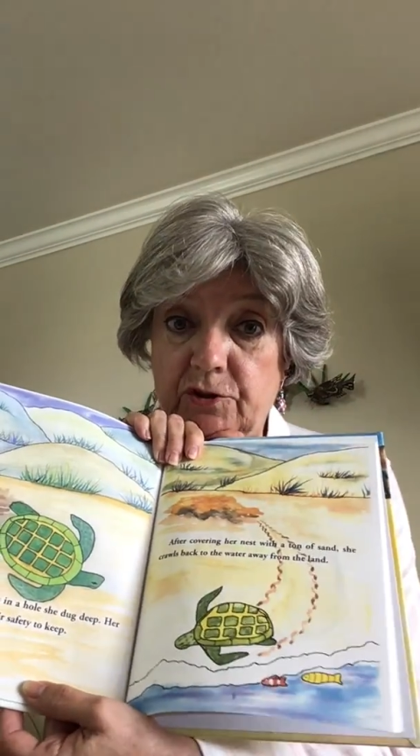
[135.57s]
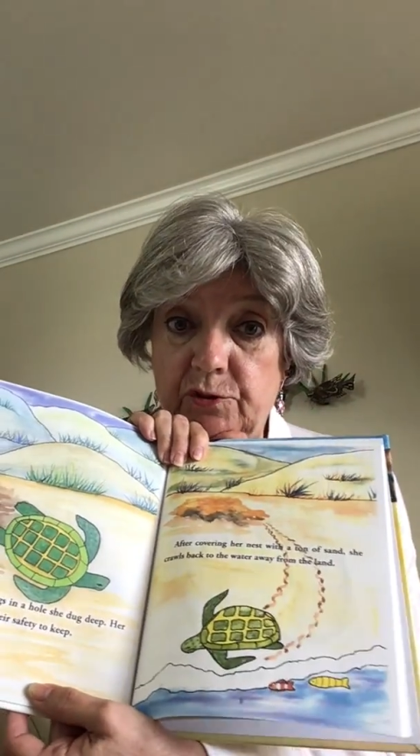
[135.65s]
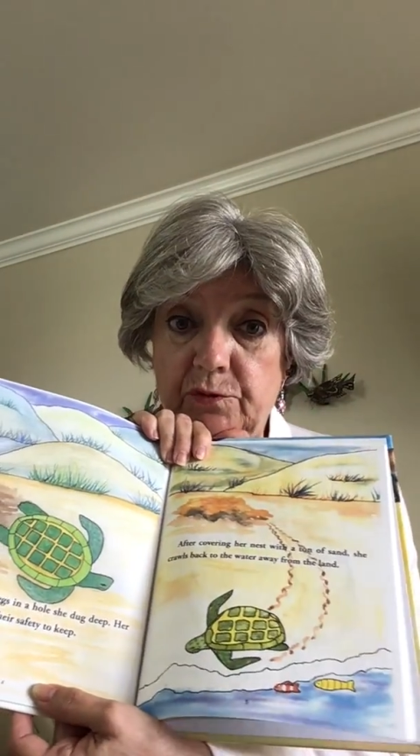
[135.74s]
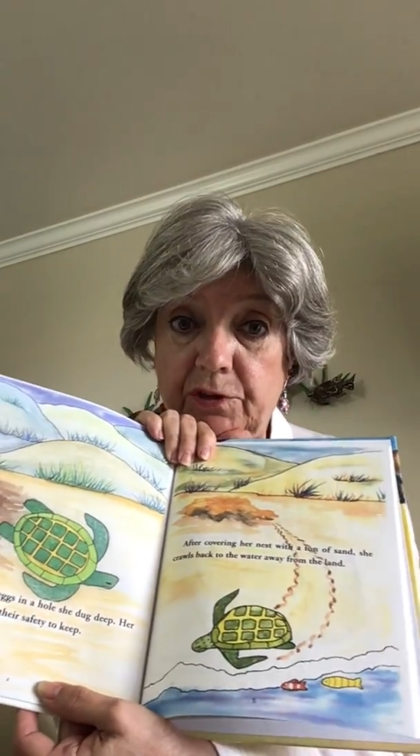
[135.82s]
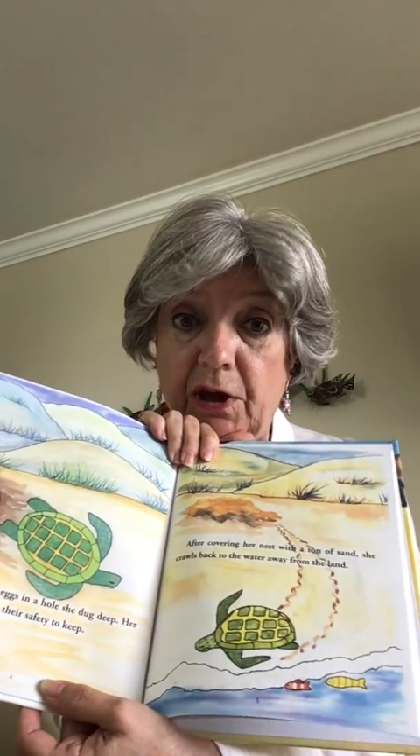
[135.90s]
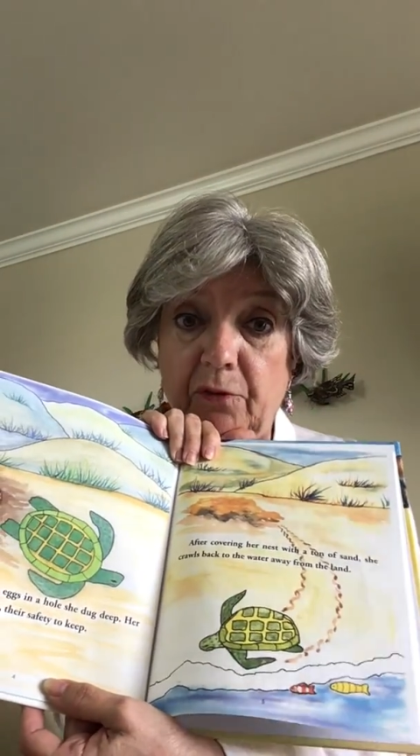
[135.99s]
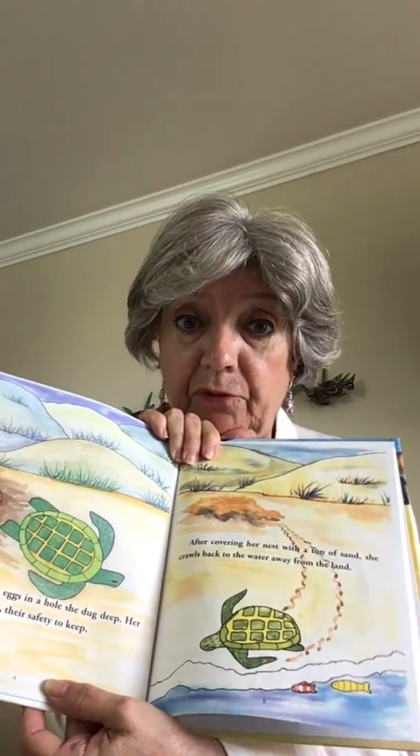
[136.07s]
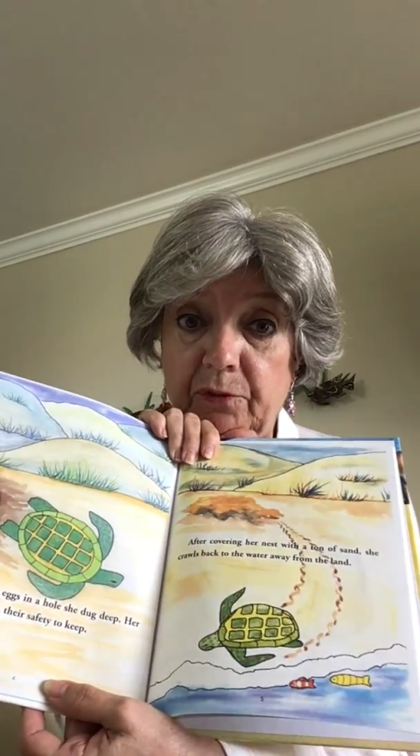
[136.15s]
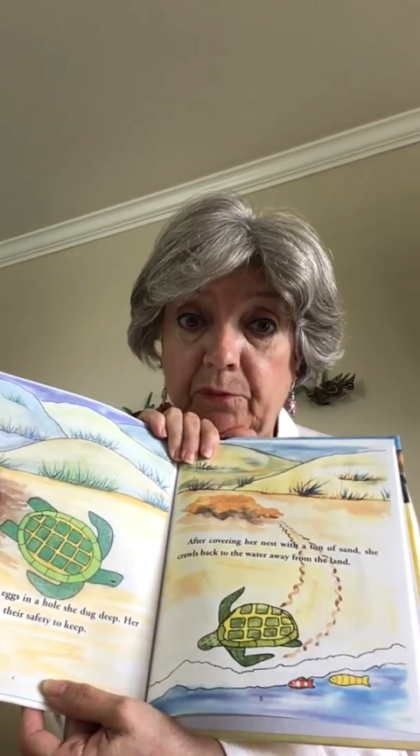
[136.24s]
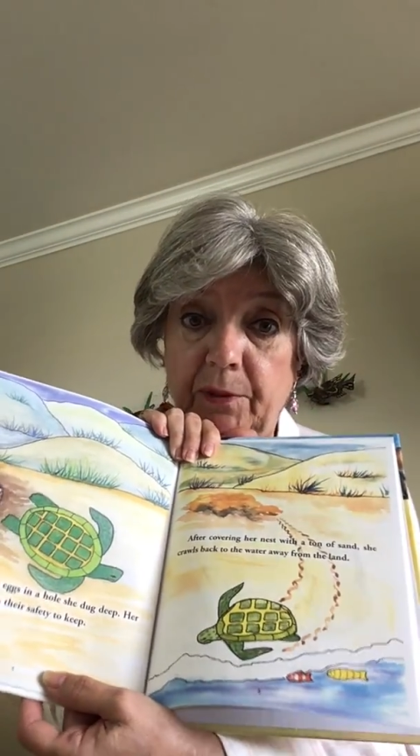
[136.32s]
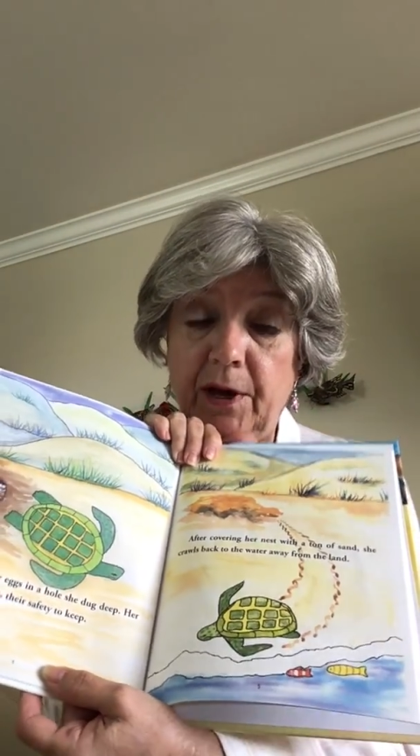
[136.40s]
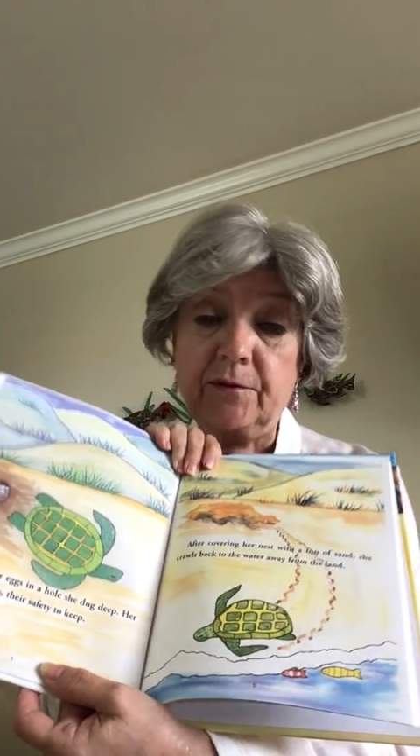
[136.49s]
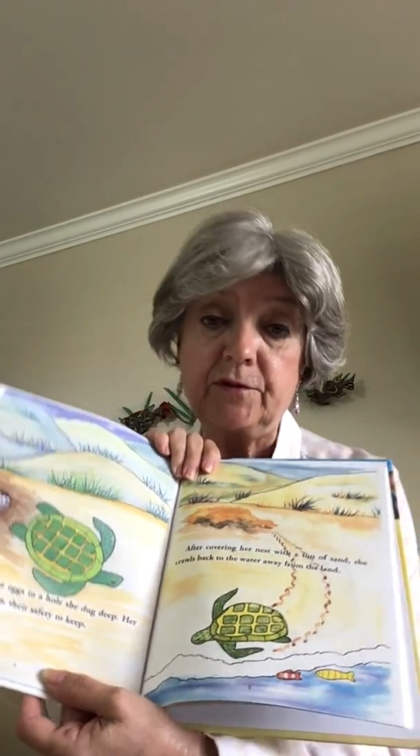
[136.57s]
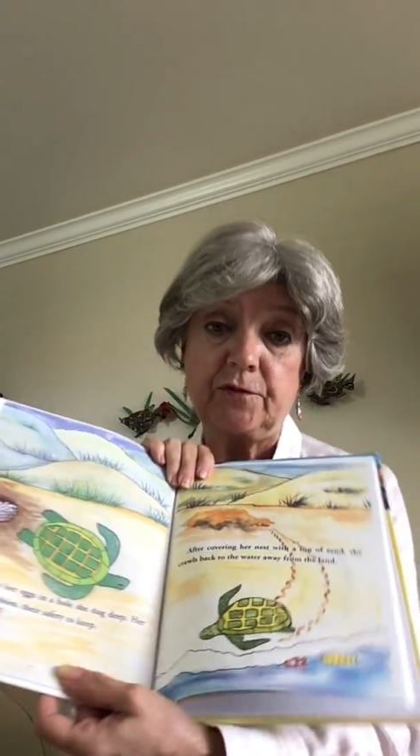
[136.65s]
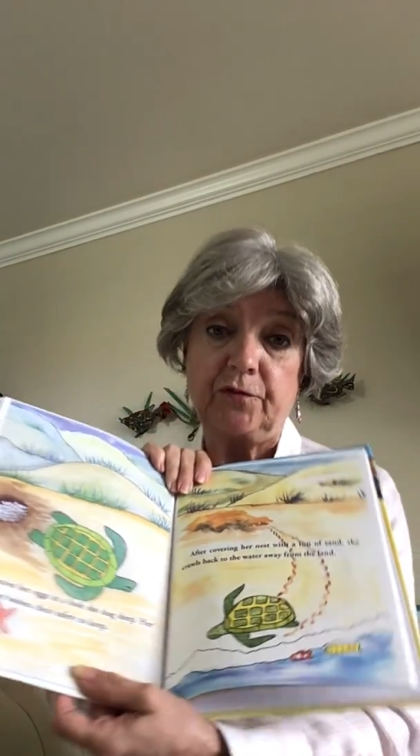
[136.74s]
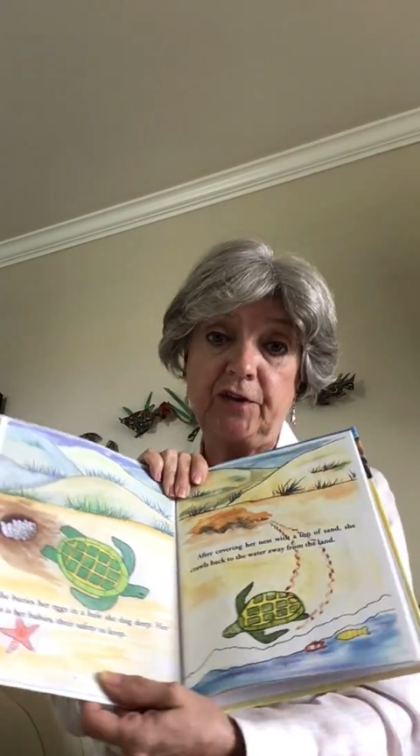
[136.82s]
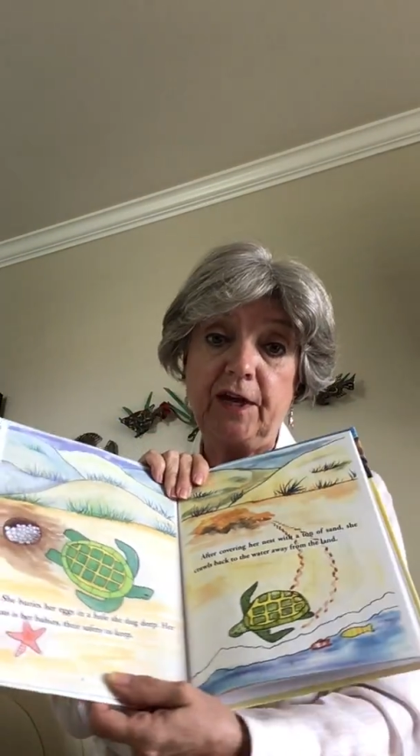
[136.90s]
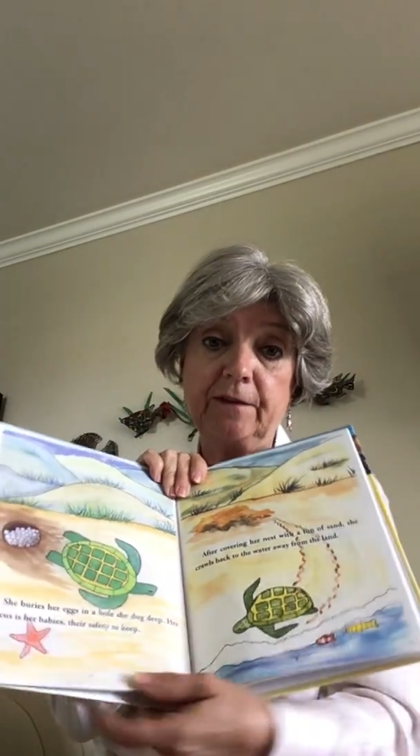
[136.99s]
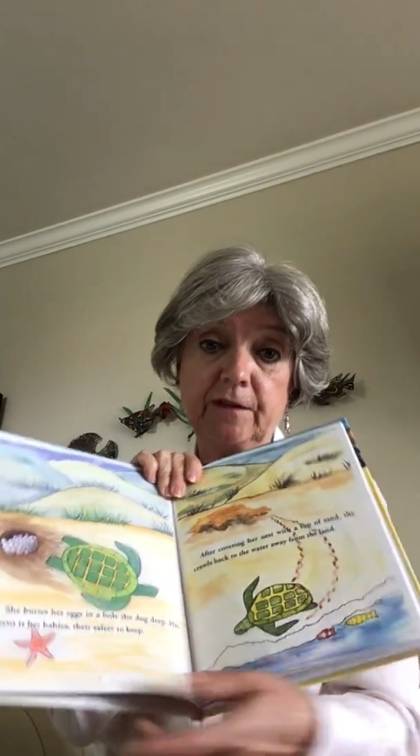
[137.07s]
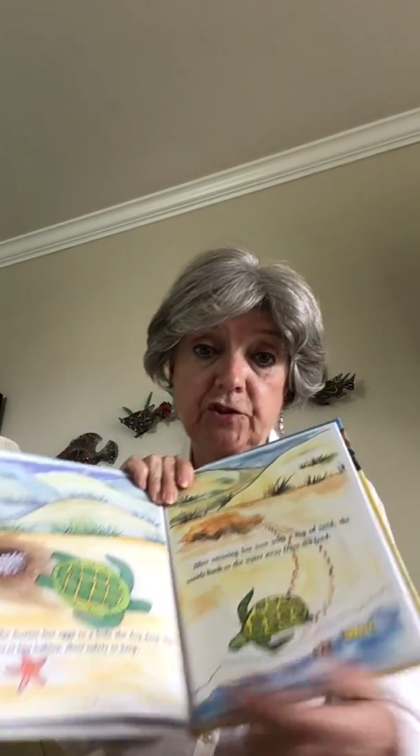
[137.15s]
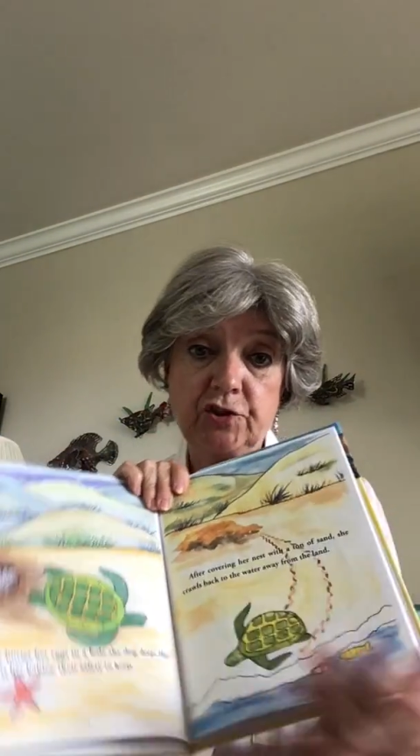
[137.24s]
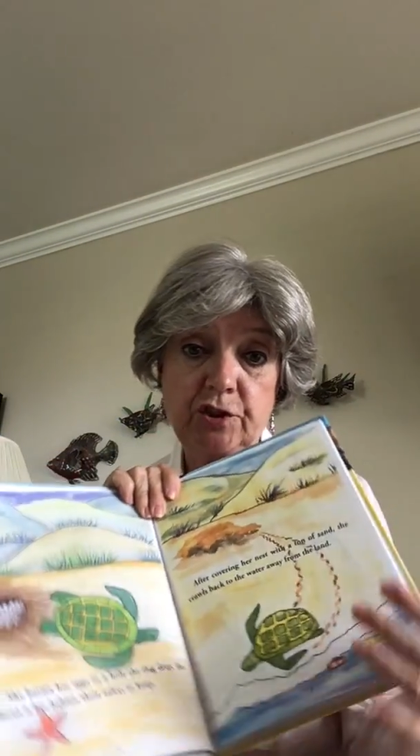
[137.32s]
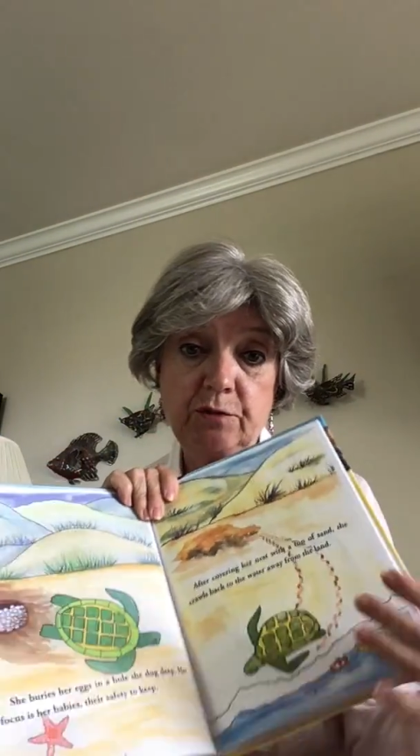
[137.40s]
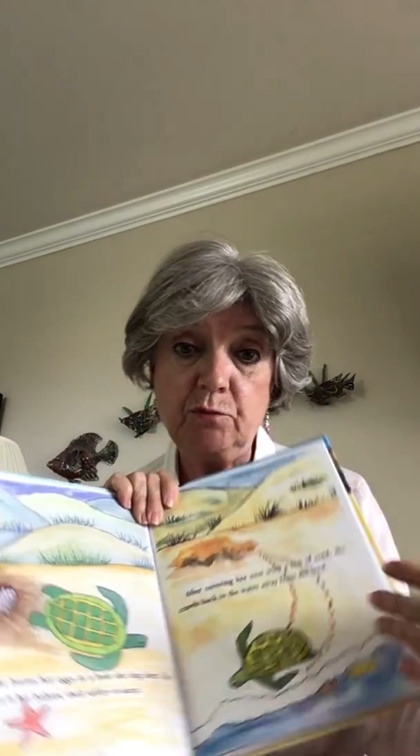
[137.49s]
2,000 pounds of sand that
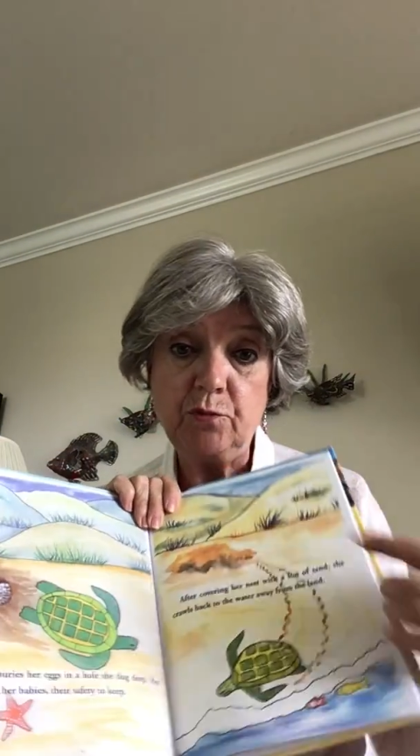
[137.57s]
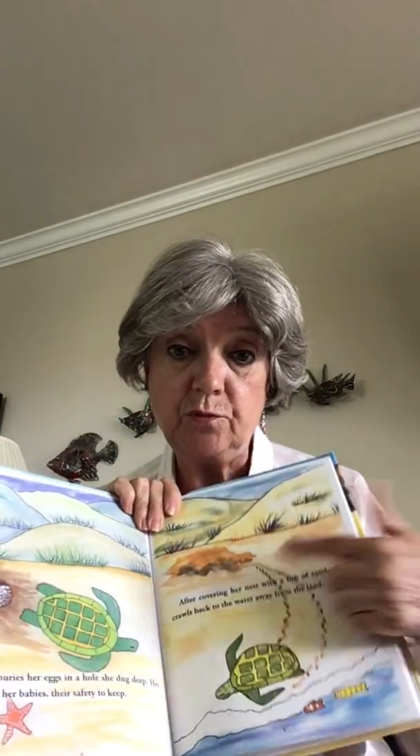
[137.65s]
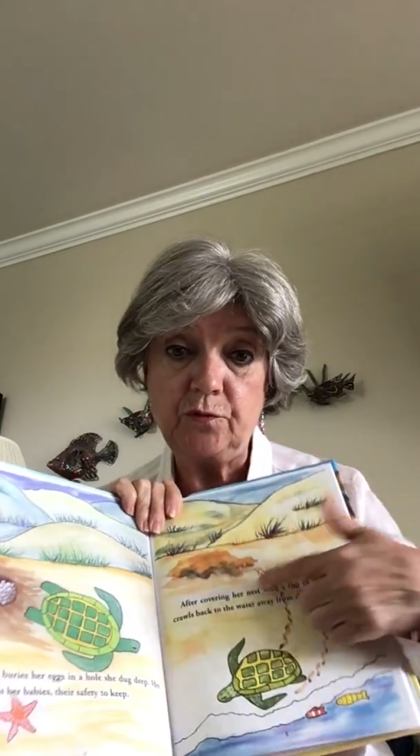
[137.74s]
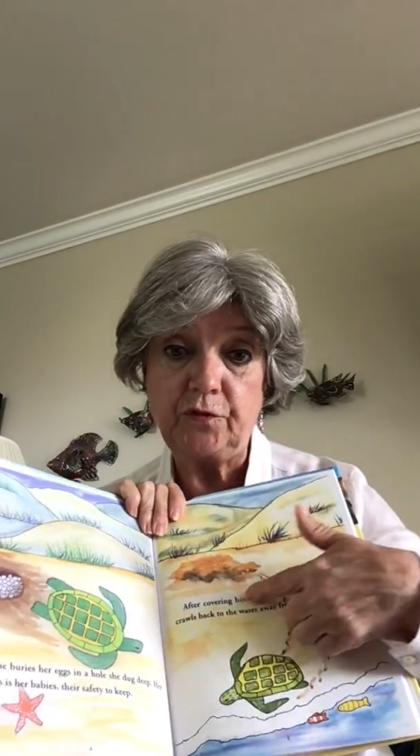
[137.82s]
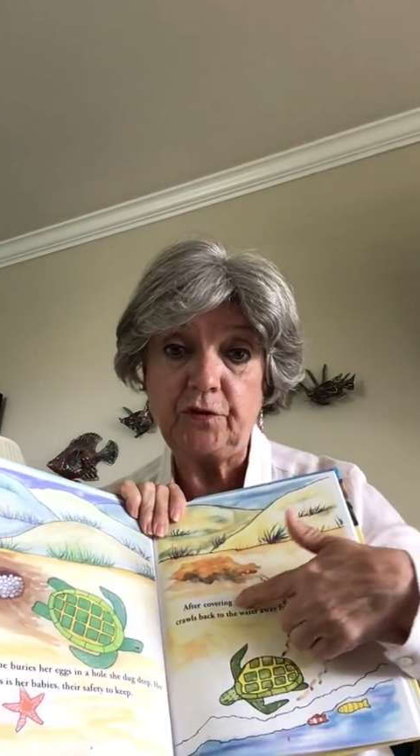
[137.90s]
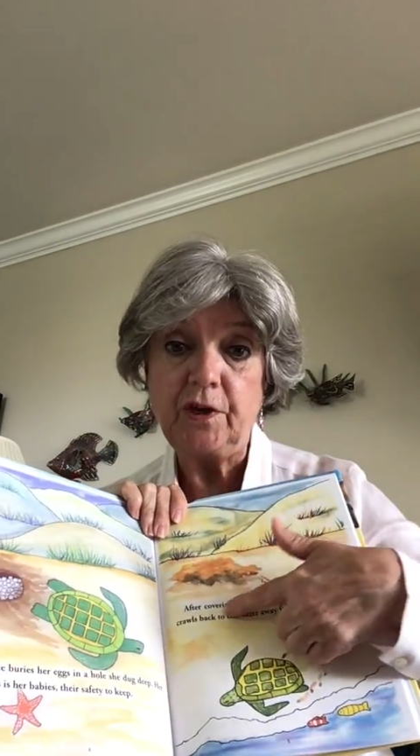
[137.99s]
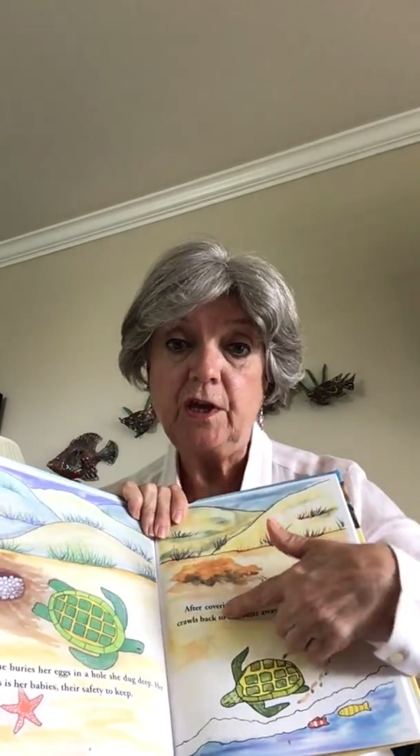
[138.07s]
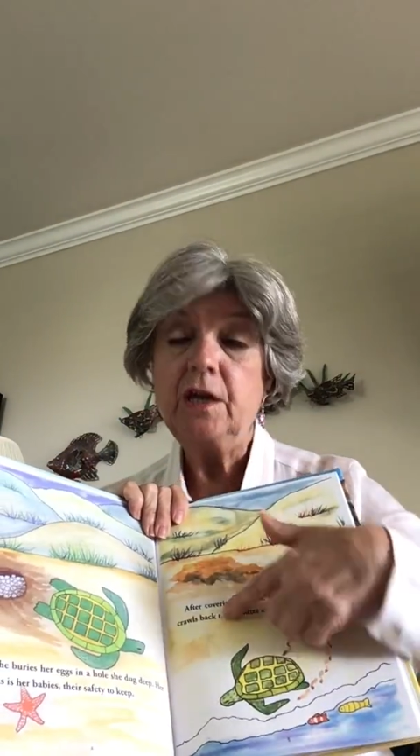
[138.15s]
she moves